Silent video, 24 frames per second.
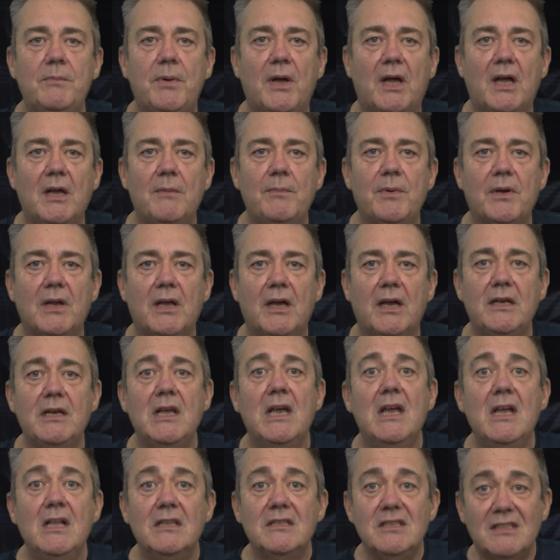pipeline
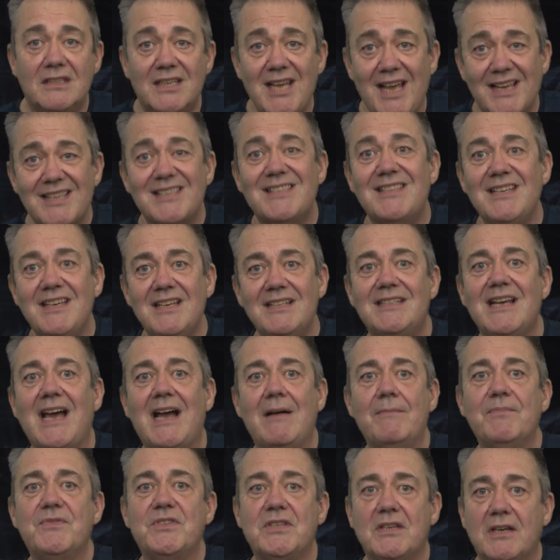to test the
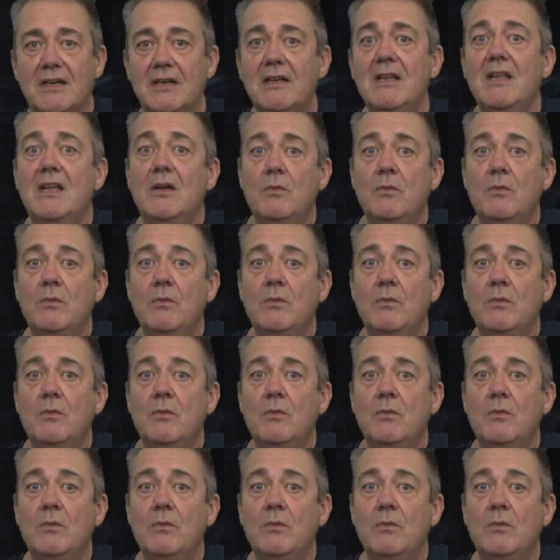adapter